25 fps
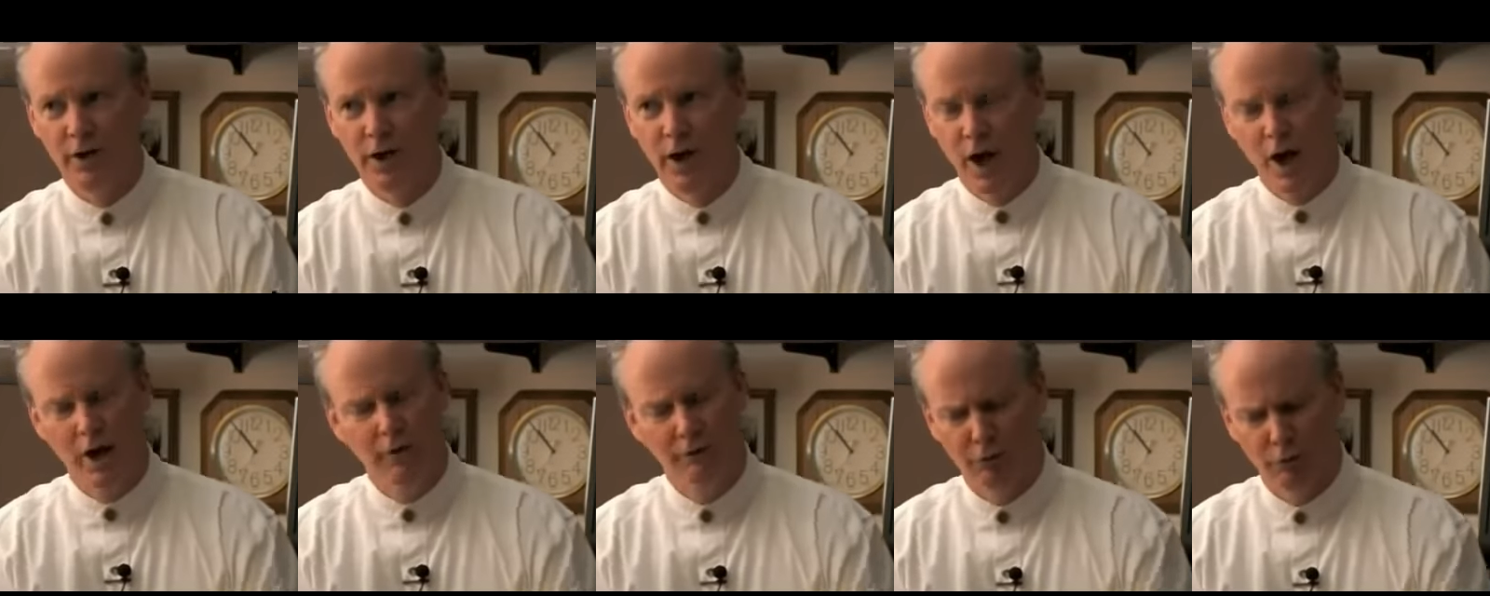
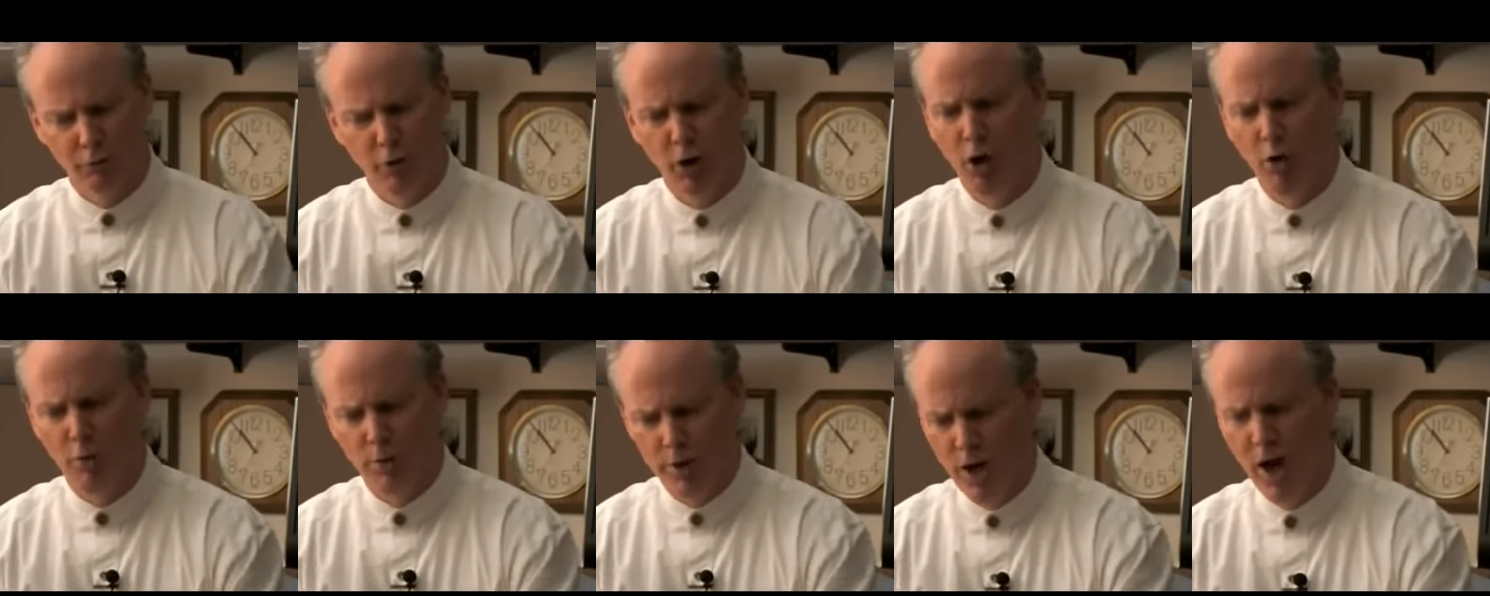After
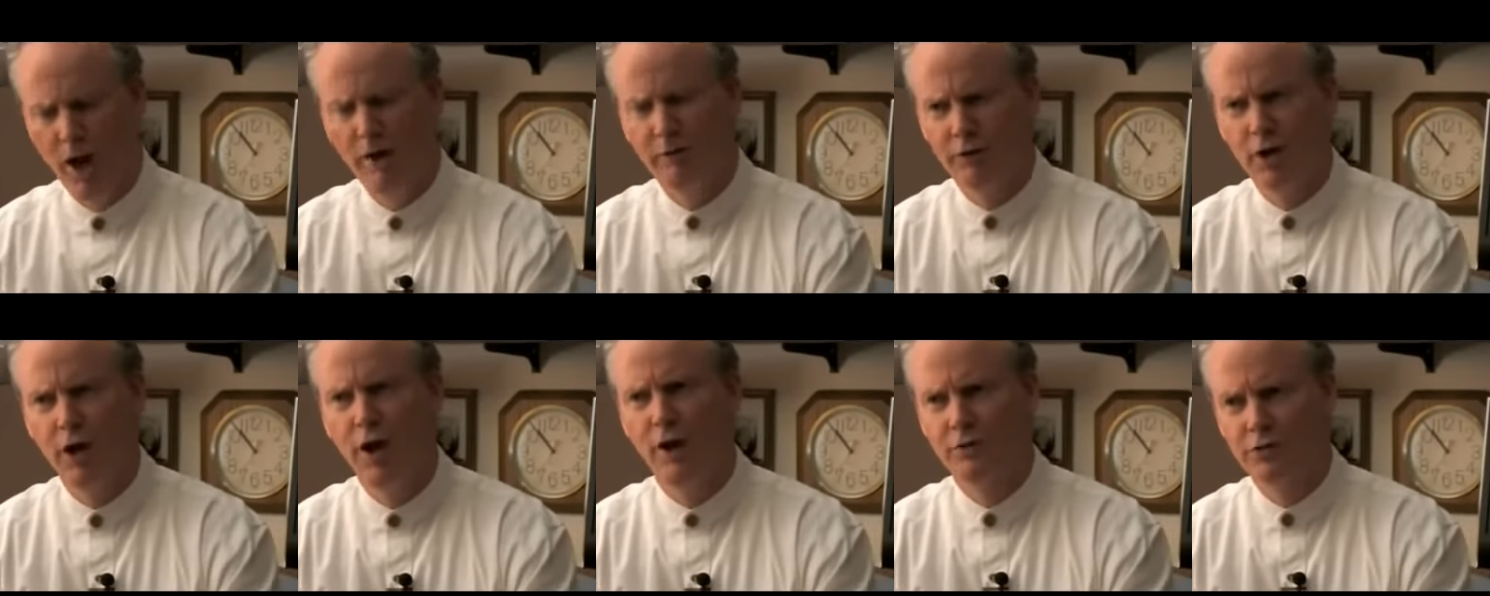all, we
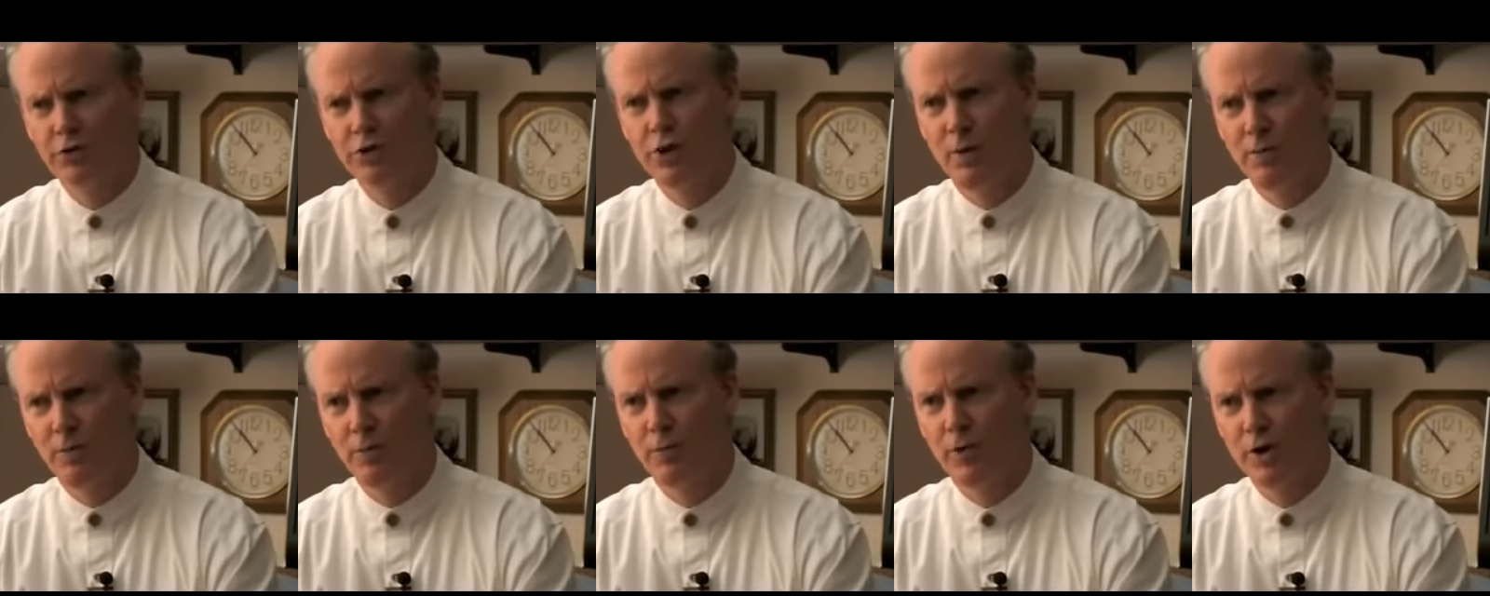have to have
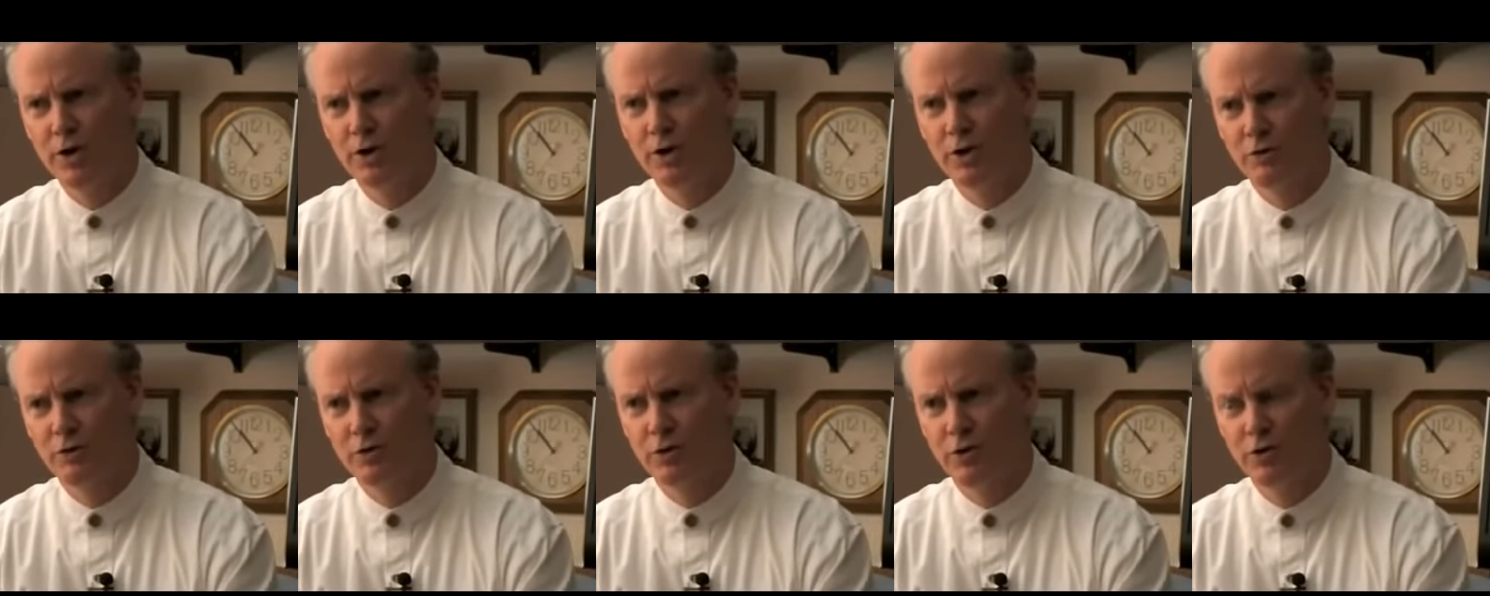
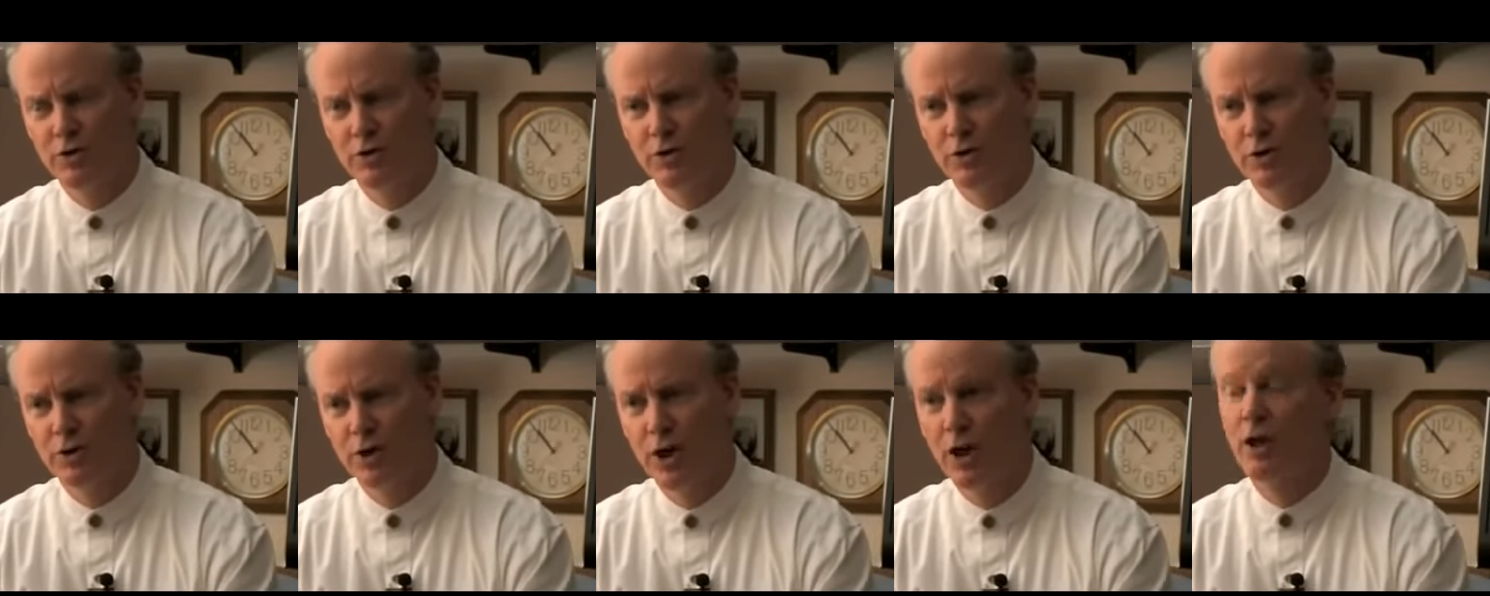separation of church
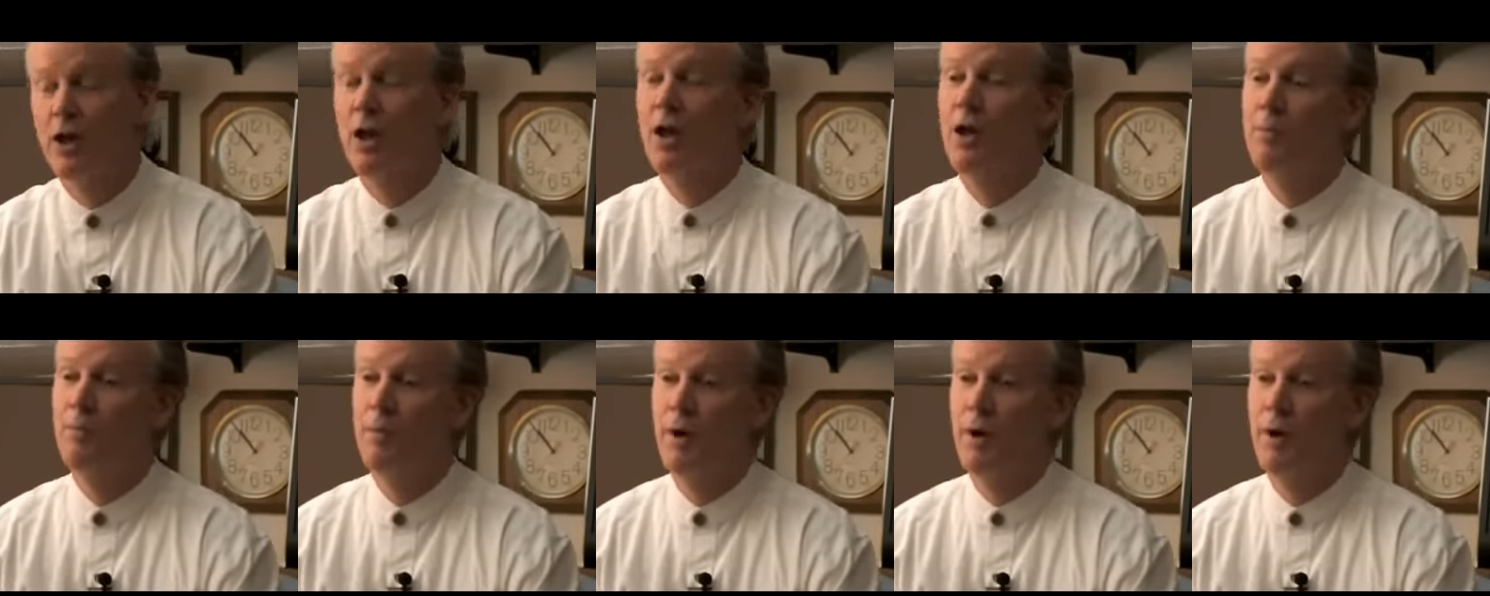and state.